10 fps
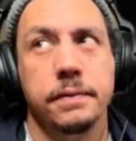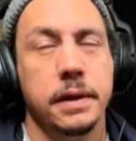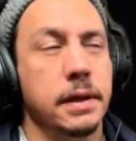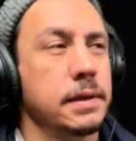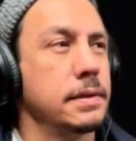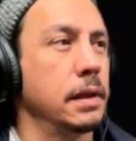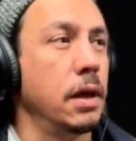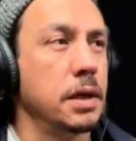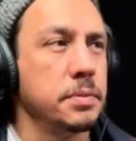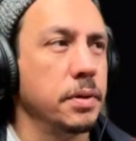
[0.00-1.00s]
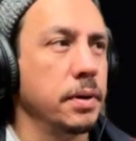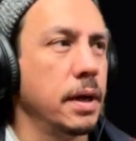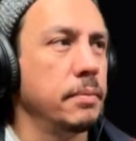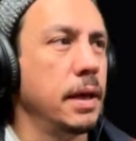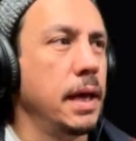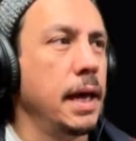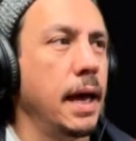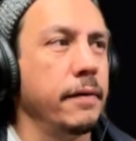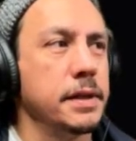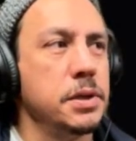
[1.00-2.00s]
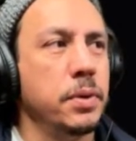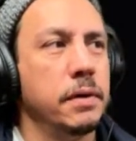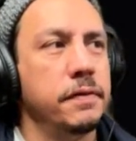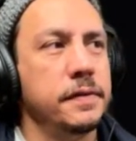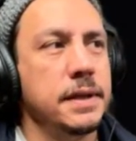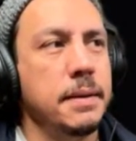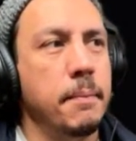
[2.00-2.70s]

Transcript: I think it's the launch program, I've got 250